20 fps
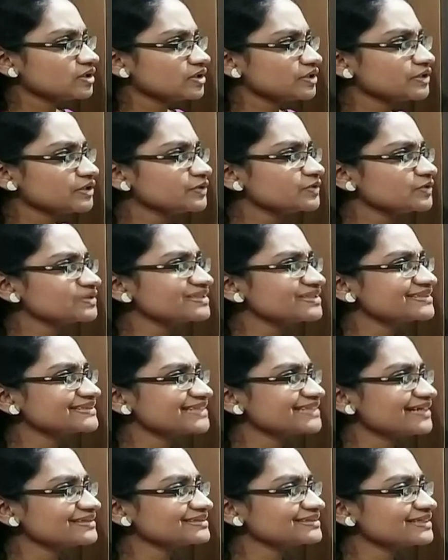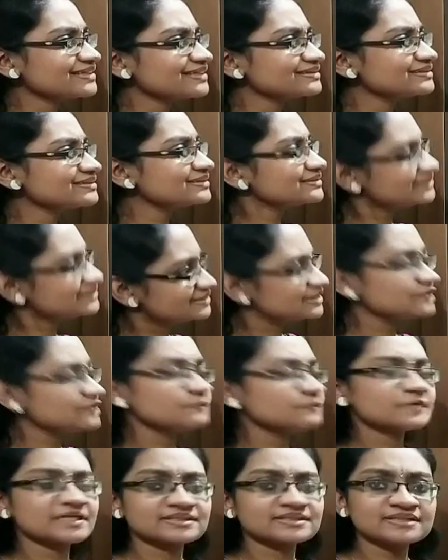do the stars are there still
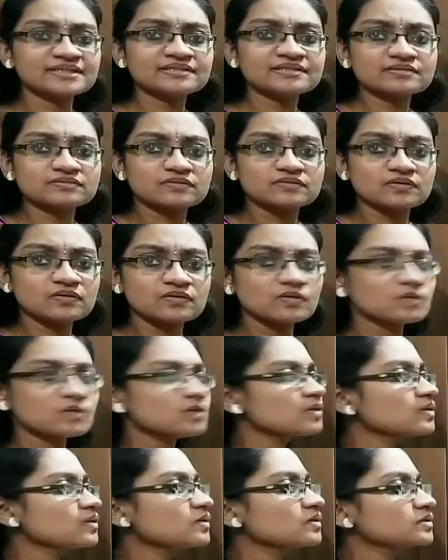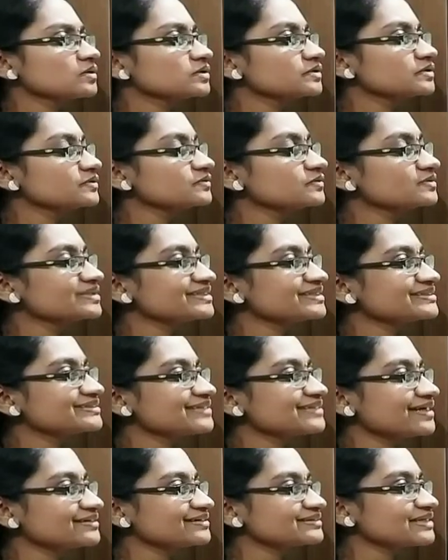present or do these
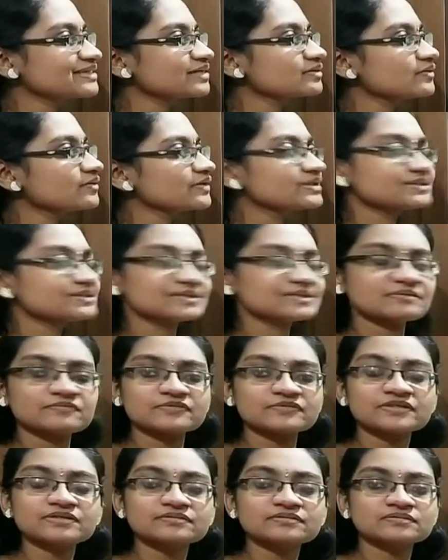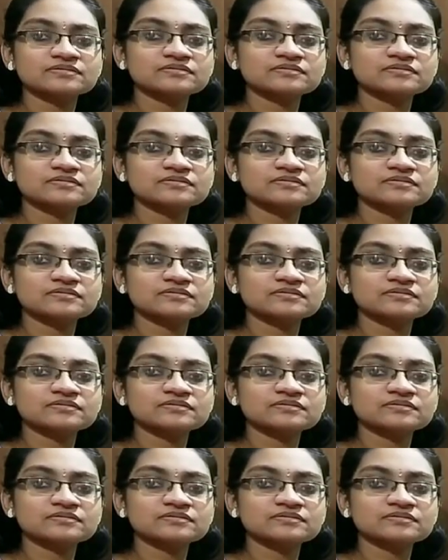stars are going somewhere?